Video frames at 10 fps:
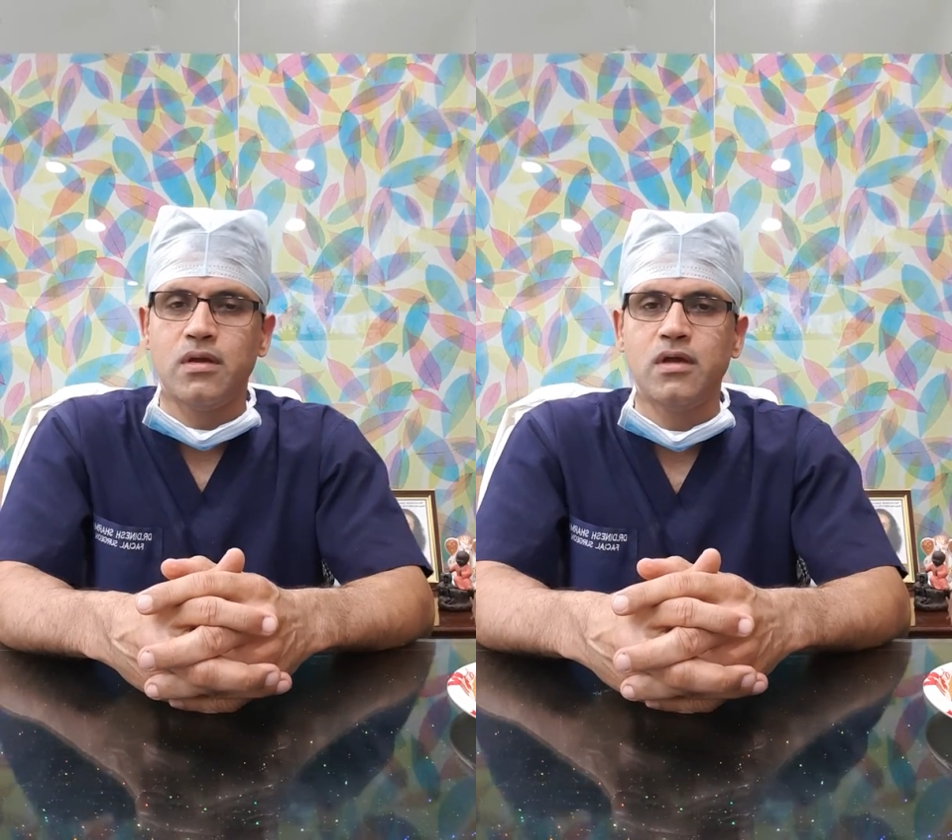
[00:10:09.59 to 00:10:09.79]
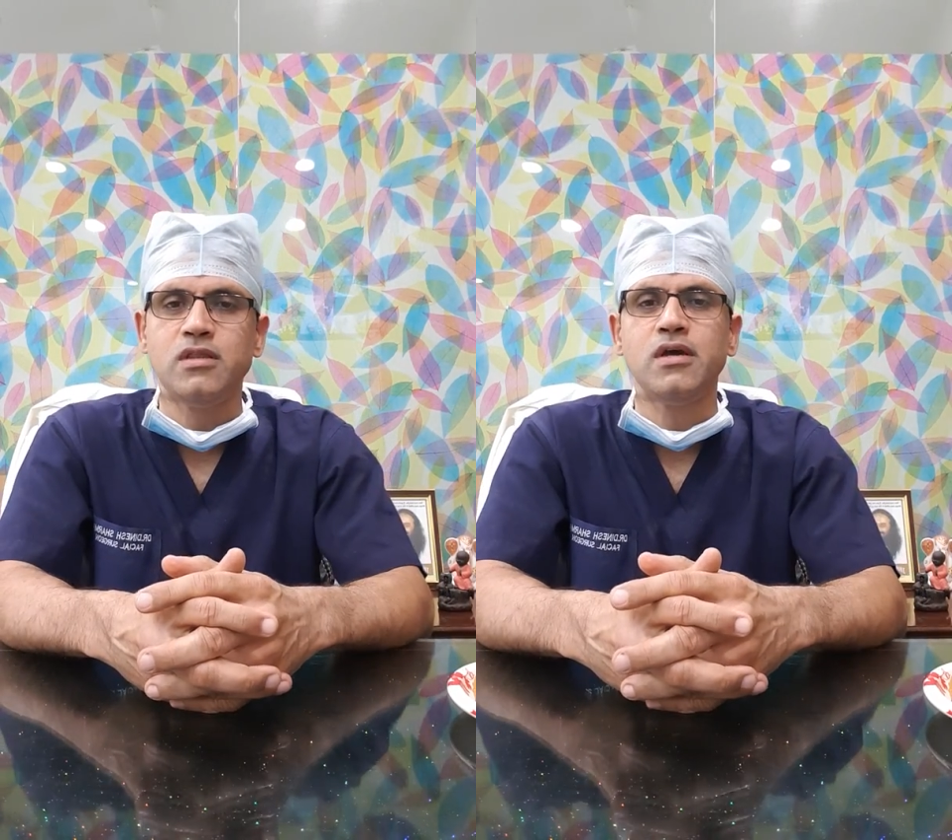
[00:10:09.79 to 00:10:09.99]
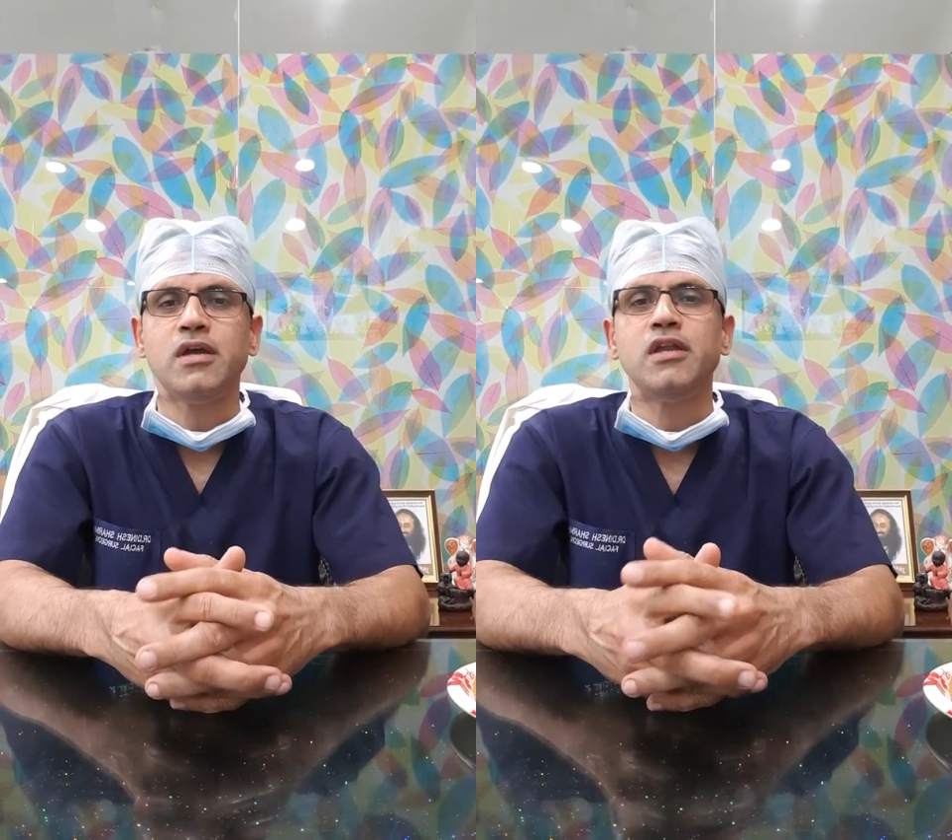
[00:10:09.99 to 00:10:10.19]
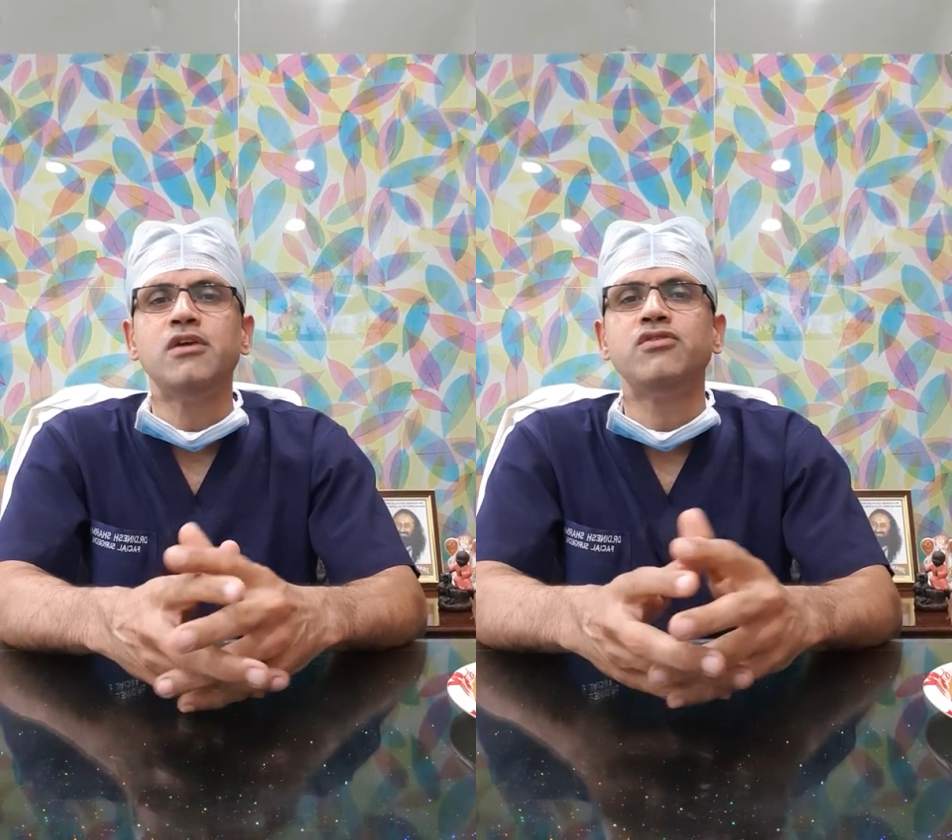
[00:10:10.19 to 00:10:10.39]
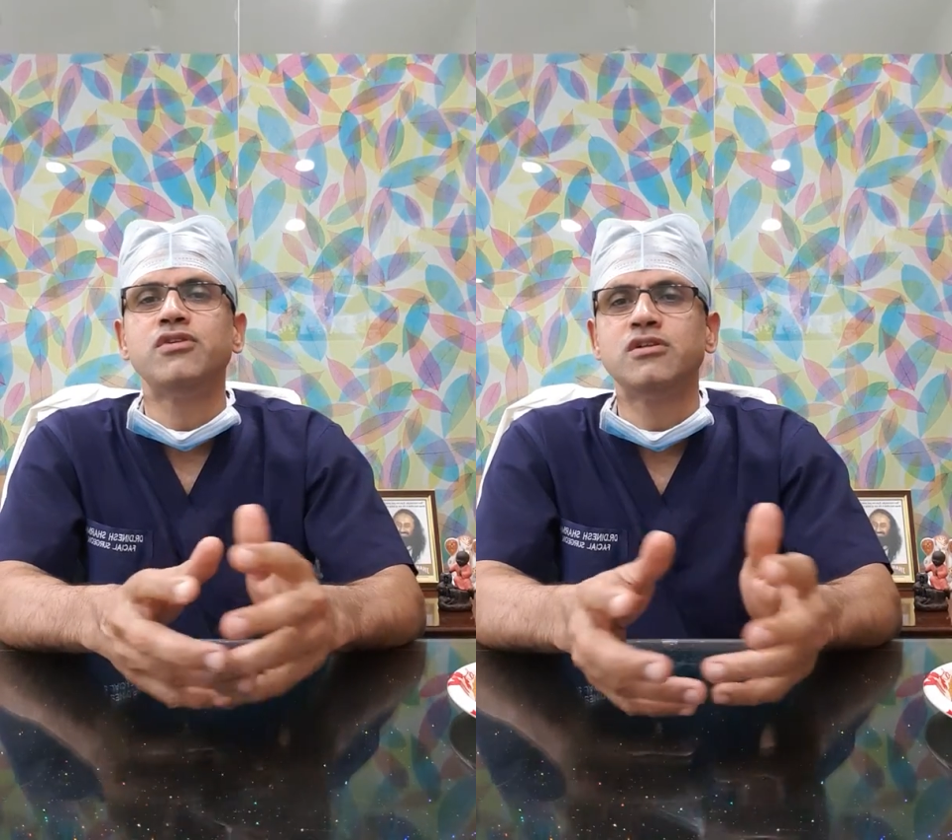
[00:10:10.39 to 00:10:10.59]
In the
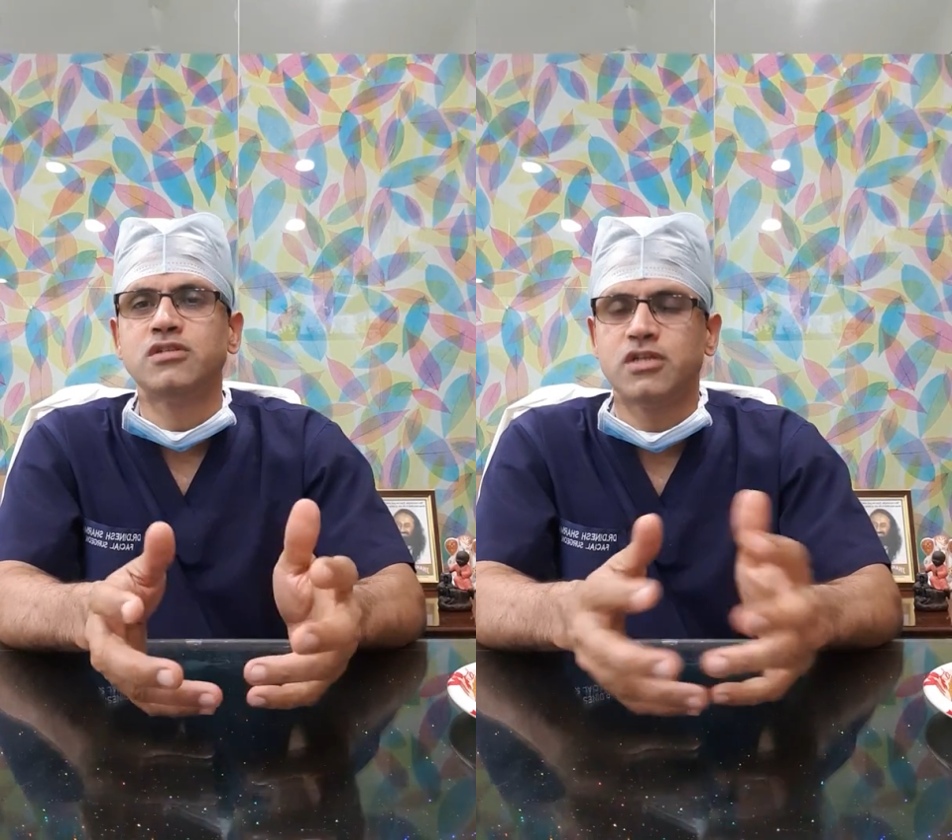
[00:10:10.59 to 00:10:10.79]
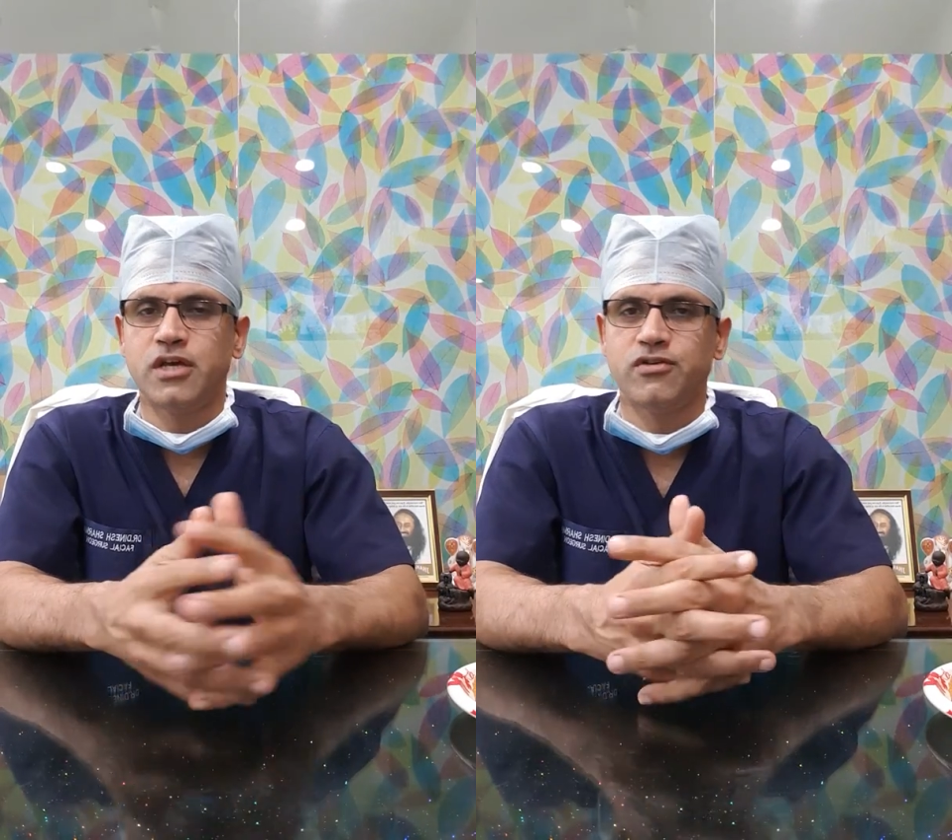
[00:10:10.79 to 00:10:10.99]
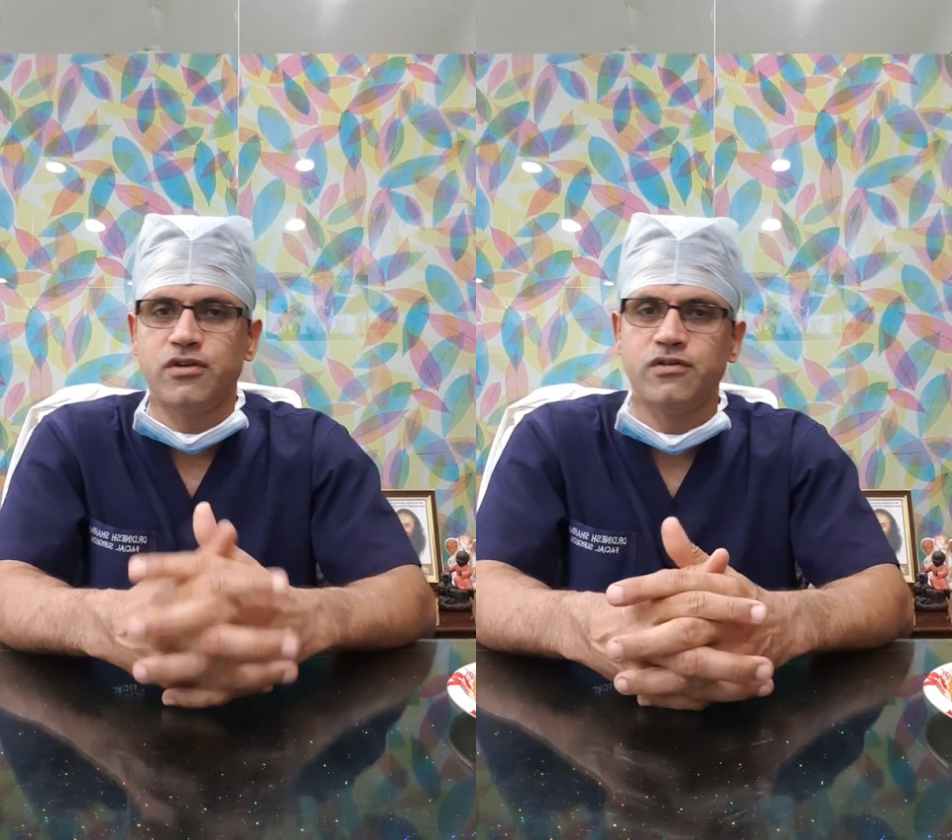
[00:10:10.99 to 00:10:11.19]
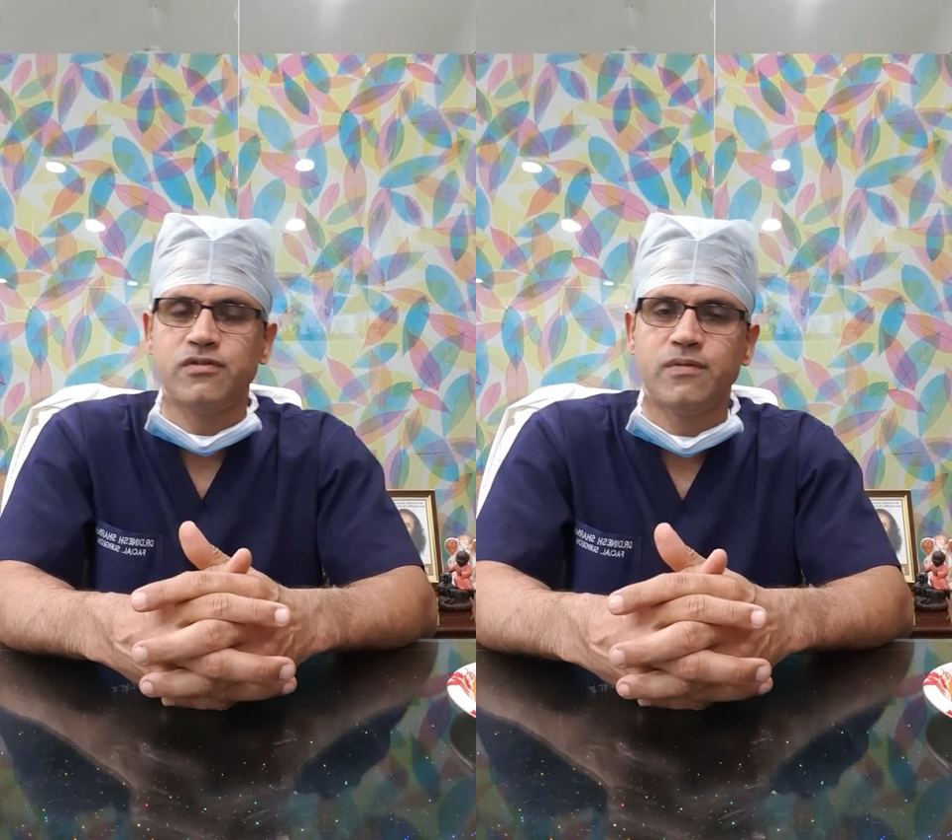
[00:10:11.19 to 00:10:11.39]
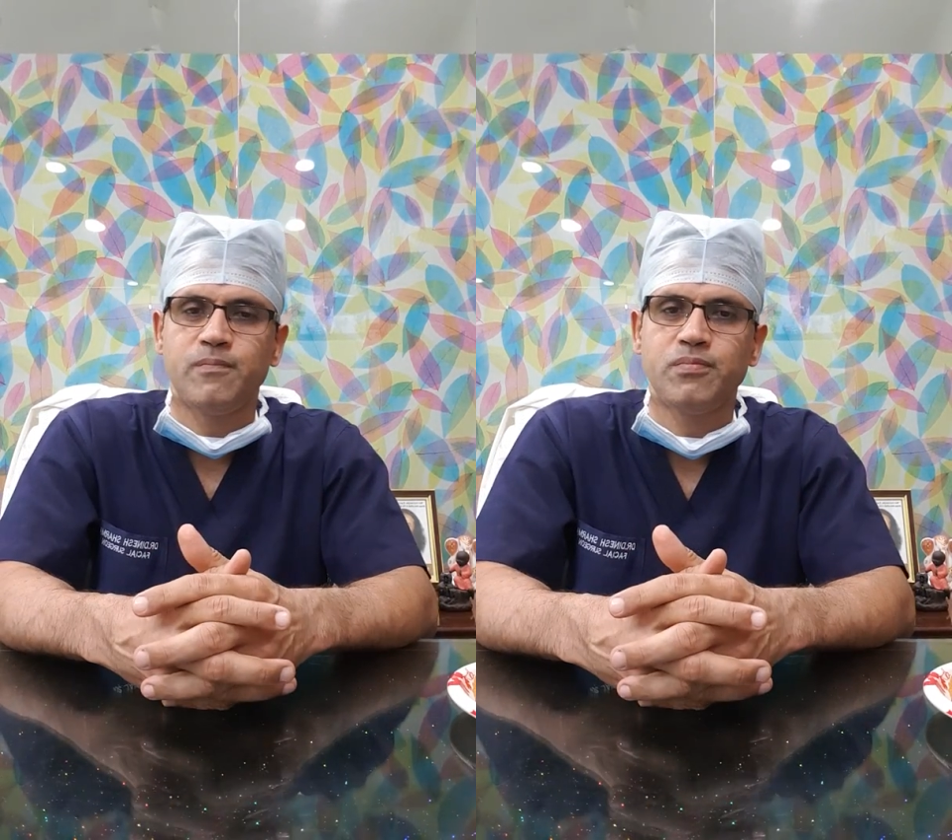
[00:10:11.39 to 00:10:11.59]
initial
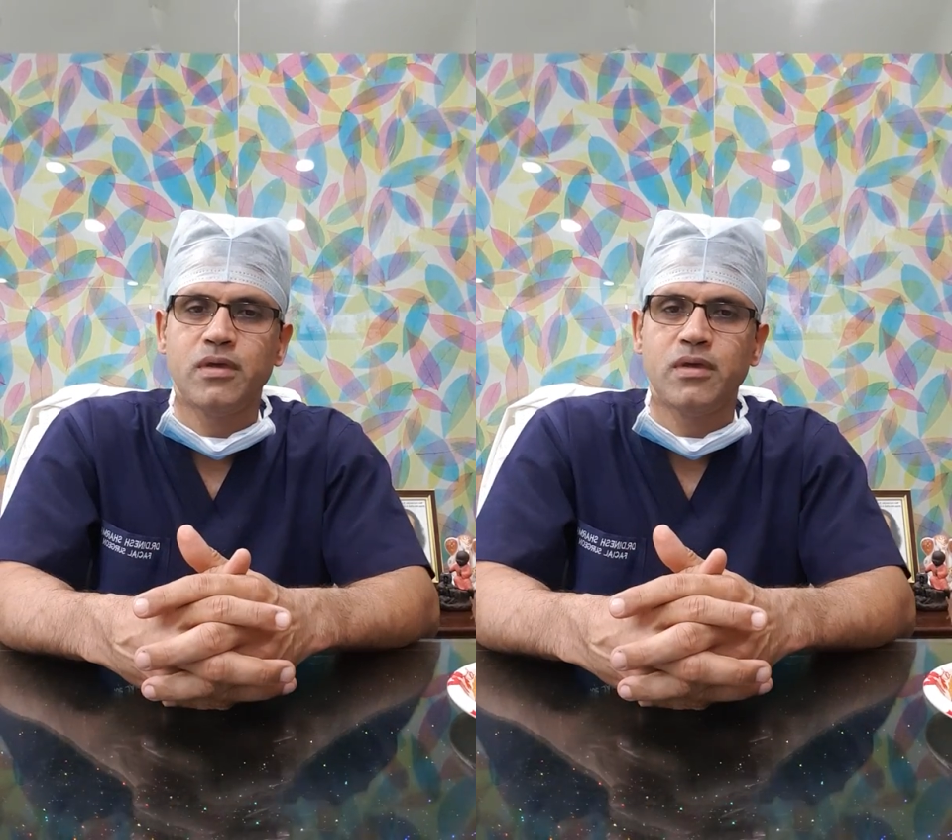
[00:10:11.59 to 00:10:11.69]
stages,